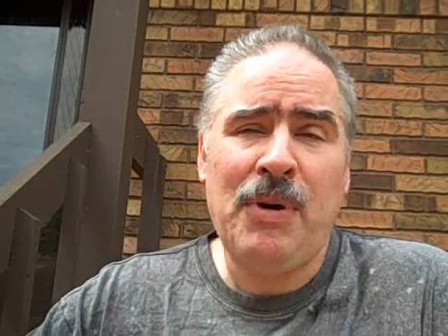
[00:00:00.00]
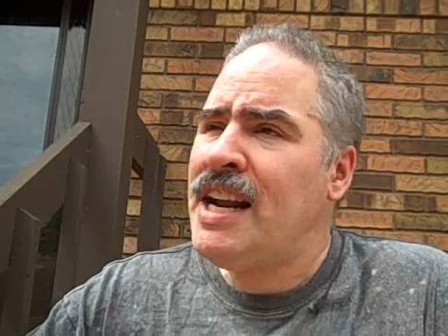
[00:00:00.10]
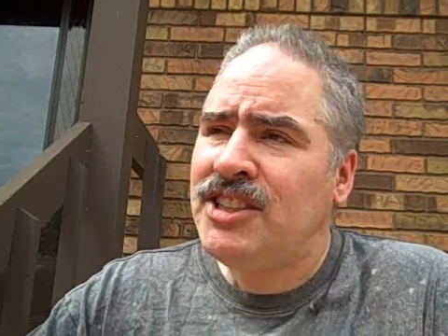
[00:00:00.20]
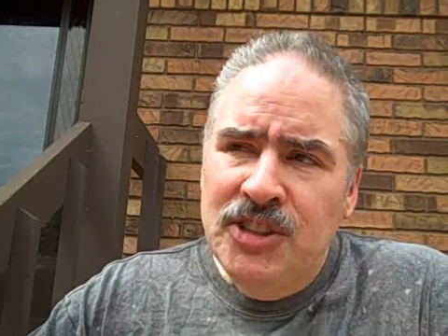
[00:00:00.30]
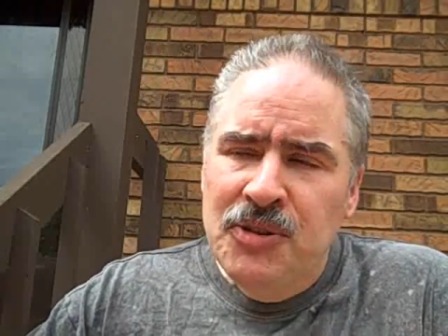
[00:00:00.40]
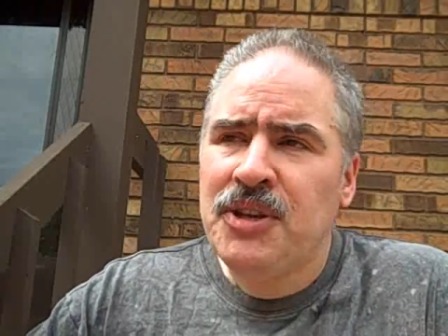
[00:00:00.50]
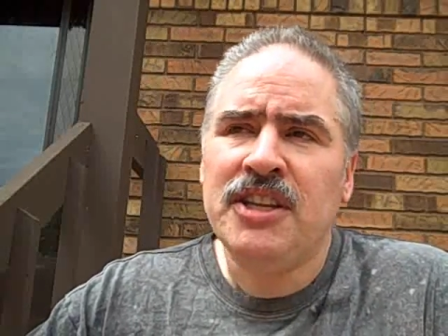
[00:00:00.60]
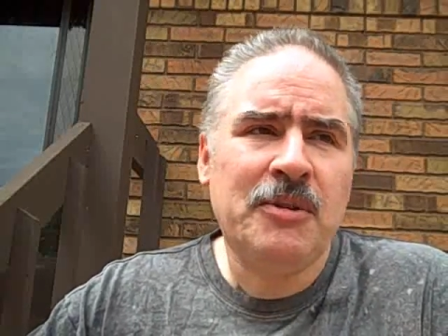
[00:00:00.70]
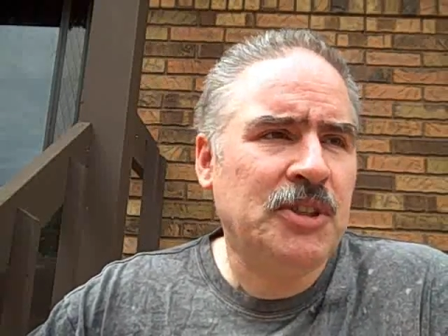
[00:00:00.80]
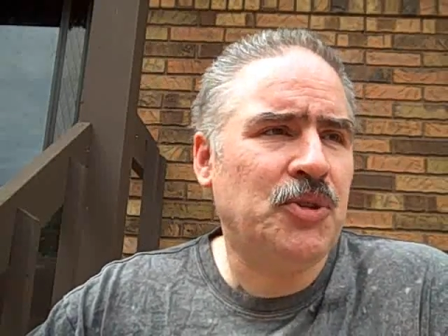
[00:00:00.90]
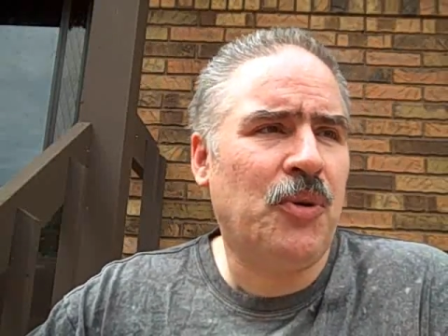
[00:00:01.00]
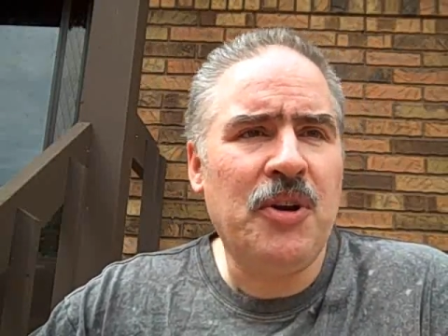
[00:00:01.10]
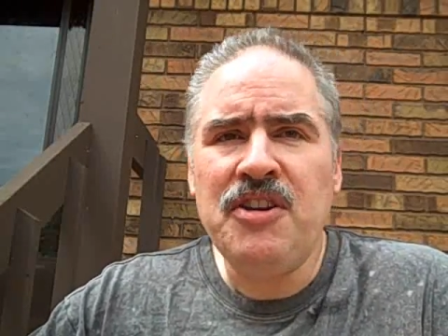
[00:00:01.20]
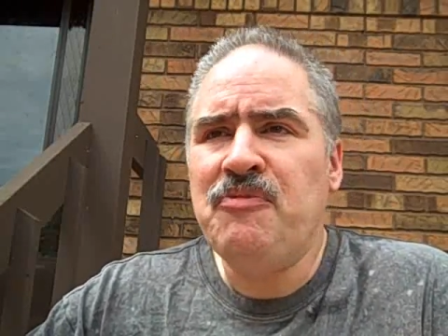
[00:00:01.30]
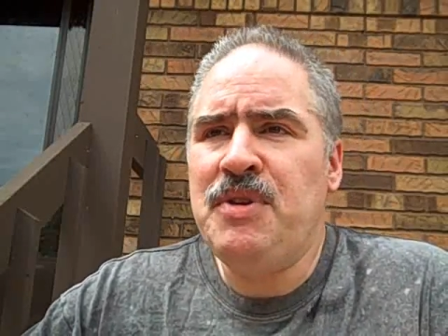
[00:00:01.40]
but I still think the
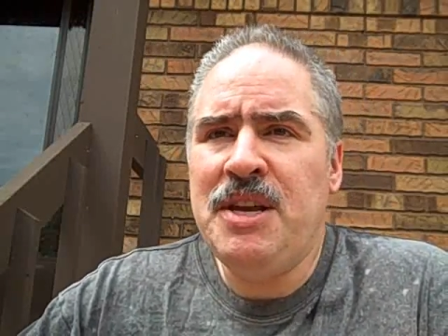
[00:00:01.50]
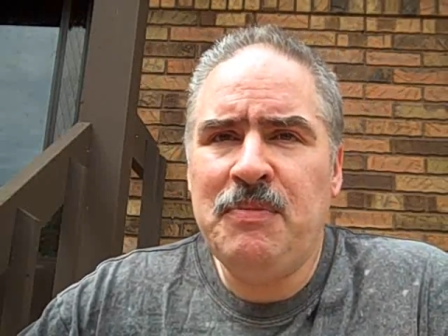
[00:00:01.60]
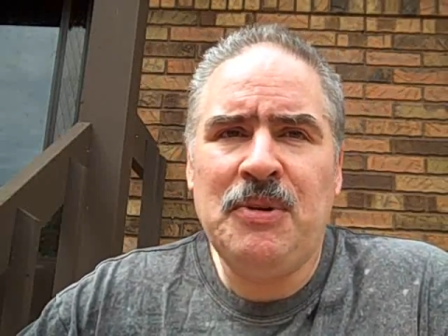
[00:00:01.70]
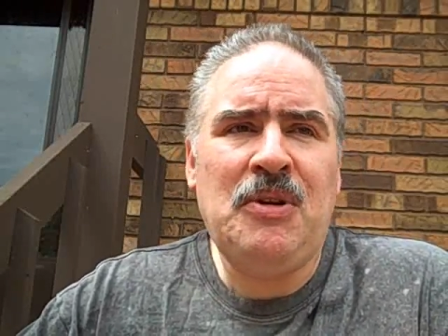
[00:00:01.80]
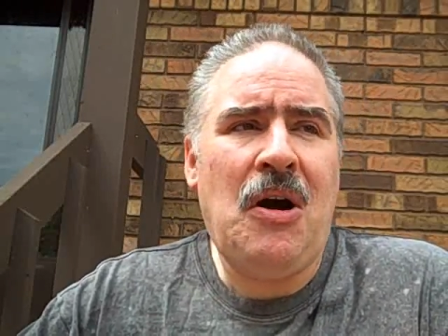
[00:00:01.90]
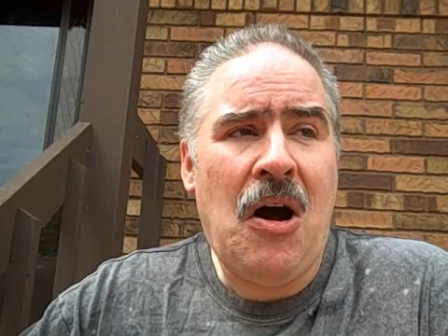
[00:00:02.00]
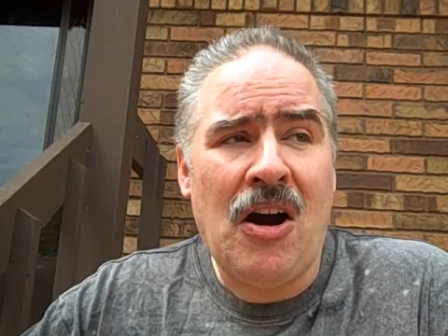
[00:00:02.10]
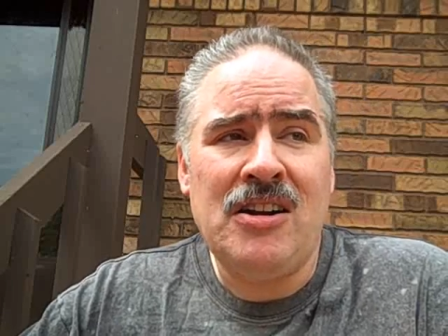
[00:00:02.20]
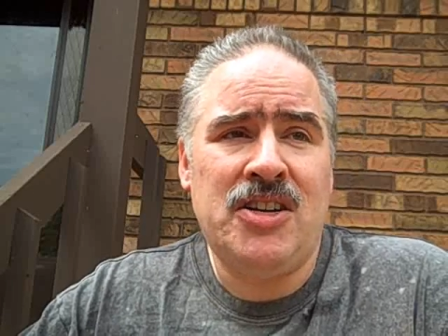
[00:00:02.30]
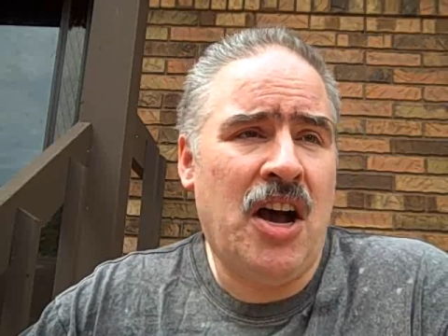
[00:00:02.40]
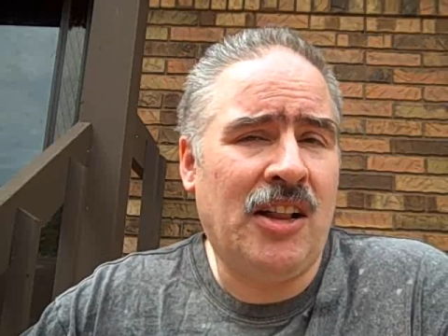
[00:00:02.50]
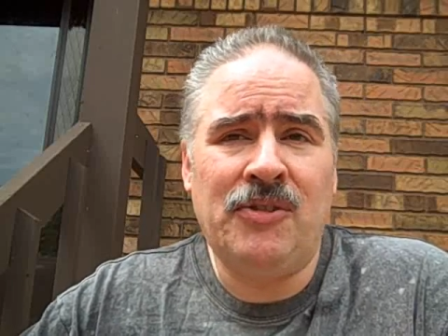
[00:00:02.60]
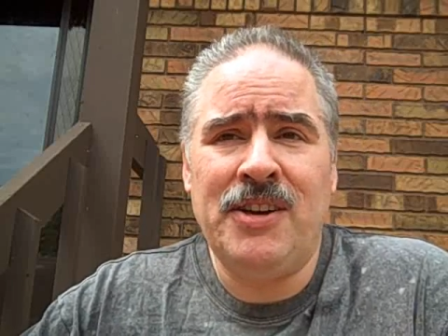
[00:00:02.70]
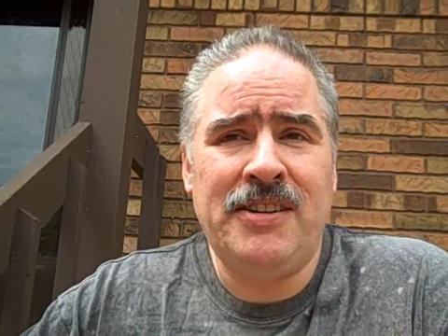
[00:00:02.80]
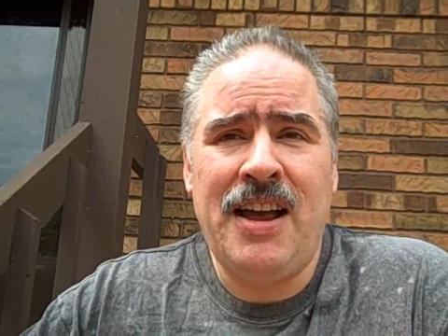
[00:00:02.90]
majority of people are
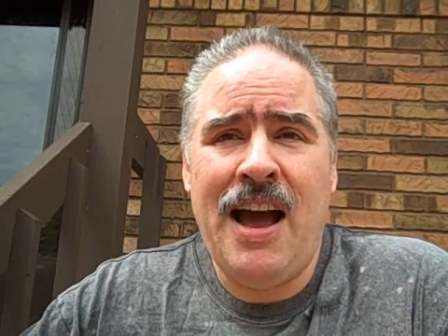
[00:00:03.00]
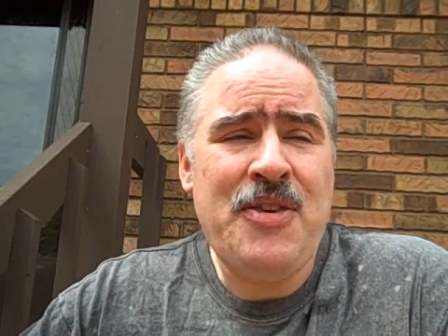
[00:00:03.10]
tolerant.